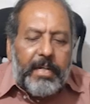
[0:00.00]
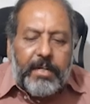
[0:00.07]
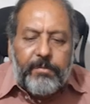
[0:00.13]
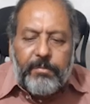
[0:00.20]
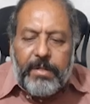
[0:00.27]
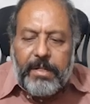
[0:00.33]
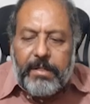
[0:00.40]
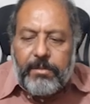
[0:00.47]
8
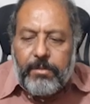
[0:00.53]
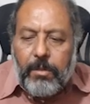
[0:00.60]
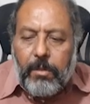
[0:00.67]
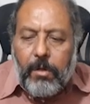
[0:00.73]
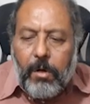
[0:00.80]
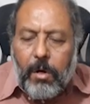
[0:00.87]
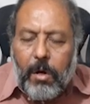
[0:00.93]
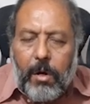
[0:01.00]
weeks,
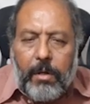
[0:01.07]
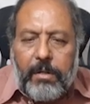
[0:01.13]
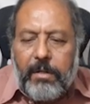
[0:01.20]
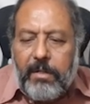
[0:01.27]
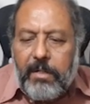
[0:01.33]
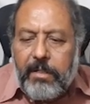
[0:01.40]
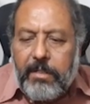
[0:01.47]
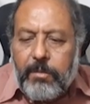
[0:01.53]
or
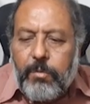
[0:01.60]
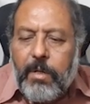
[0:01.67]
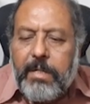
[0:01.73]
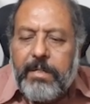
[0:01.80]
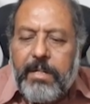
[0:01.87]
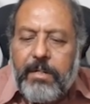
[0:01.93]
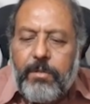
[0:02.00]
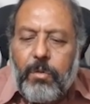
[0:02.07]

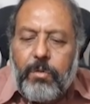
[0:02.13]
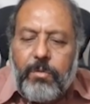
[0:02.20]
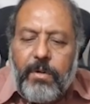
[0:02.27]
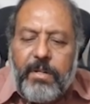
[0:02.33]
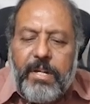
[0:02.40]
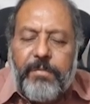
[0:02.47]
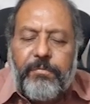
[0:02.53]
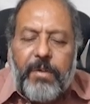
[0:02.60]
20 to
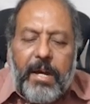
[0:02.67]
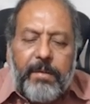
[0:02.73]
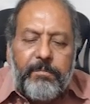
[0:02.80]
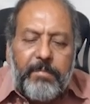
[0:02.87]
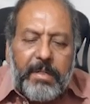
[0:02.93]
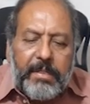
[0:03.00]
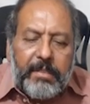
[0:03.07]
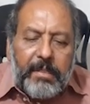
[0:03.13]
25
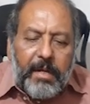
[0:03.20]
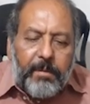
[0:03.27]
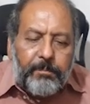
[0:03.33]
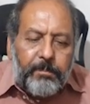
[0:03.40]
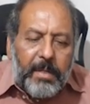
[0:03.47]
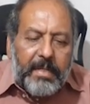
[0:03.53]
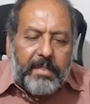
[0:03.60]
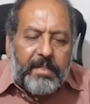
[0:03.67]
milligram
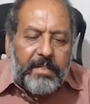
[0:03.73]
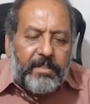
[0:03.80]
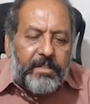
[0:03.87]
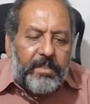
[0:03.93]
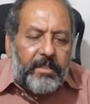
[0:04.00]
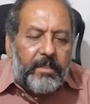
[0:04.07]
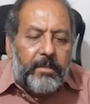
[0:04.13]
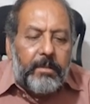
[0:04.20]
per
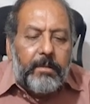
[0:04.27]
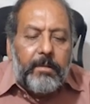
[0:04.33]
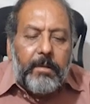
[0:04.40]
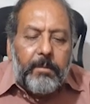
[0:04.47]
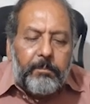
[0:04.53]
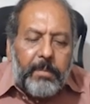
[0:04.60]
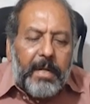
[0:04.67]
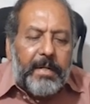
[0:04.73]
kg
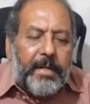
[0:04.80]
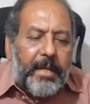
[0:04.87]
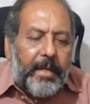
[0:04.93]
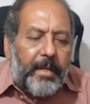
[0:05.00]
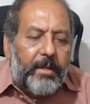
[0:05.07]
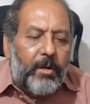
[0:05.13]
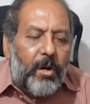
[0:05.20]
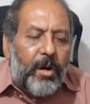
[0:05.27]
per
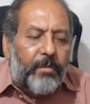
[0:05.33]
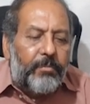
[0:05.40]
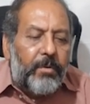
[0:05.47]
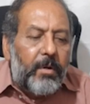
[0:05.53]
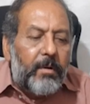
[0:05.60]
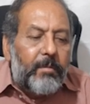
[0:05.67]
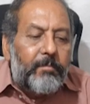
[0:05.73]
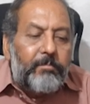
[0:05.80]
day of
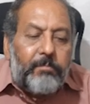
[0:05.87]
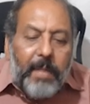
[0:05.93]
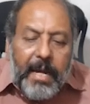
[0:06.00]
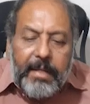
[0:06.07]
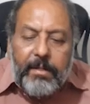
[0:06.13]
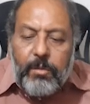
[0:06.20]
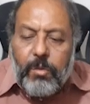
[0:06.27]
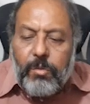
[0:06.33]

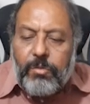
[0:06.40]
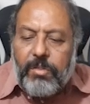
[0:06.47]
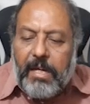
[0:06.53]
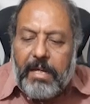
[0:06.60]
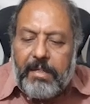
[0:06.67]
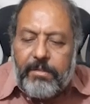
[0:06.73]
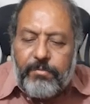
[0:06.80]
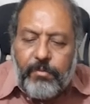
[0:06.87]

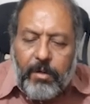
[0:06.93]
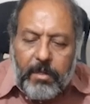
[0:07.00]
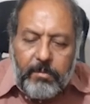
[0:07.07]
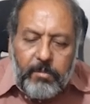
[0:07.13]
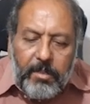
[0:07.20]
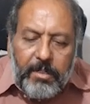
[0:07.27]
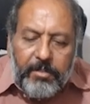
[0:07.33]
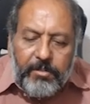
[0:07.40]
micro-size
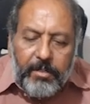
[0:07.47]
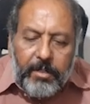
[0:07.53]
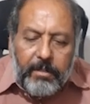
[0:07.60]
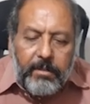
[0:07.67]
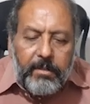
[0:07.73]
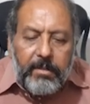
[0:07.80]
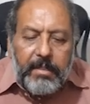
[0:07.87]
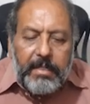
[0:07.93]
formulation
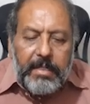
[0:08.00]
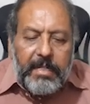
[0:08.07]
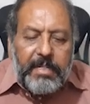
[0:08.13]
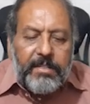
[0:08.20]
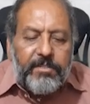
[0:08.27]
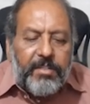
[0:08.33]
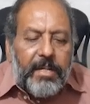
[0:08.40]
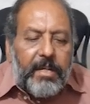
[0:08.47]
in
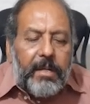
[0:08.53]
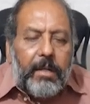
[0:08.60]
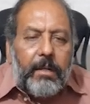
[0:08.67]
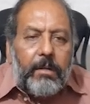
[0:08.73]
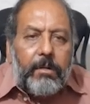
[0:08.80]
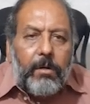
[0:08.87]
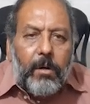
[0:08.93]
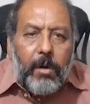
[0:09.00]
single
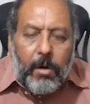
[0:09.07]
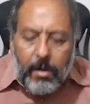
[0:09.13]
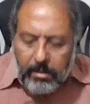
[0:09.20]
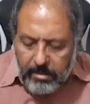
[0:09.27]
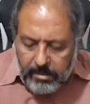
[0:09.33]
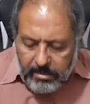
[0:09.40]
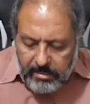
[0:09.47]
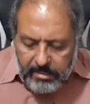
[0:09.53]
or
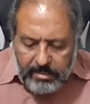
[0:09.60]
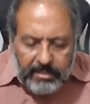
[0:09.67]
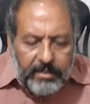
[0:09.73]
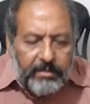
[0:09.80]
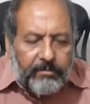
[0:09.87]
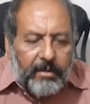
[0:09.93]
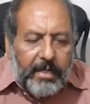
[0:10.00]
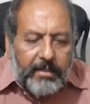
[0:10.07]

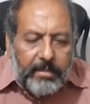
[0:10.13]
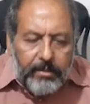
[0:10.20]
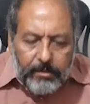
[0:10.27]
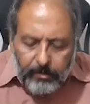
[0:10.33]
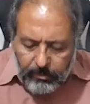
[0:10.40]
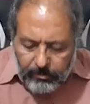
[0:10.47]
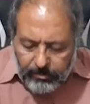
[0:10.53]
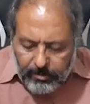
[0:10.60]
divided
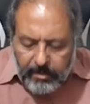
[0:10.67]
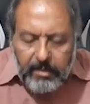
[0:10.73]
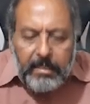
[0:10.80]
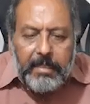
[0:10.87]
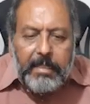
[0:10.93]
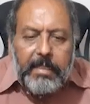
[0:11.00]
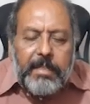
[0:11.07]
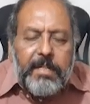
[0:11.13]
dose.
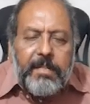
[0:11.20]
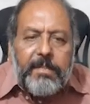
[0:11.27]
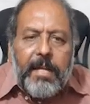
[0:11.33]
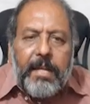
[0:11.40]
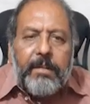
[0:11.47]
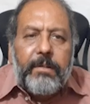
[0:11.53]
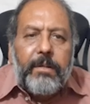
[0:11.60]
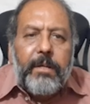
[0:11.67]
It is
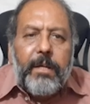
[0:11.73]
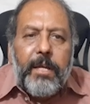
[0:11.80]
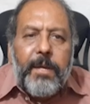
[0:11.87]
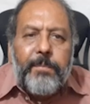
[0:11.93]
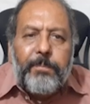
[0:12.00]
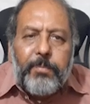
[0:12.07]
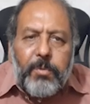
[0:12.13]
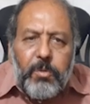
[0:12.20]
an
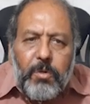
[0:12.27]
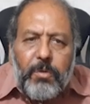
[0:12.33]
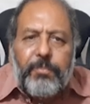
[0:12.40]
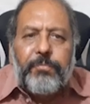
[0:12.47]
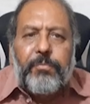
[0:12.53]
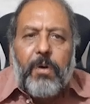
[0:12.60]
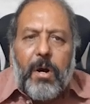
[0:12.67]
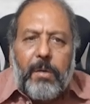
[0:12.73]

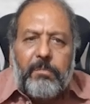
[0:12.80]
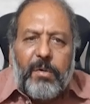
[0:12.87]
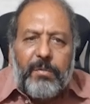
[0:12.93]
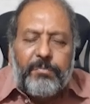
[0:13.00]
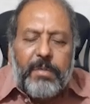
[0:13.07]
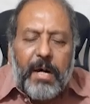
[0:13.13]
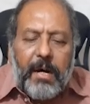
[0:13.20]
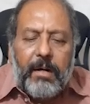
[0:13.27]
improved form of
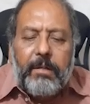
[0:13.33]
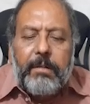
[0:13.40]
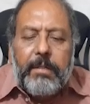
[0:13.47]
the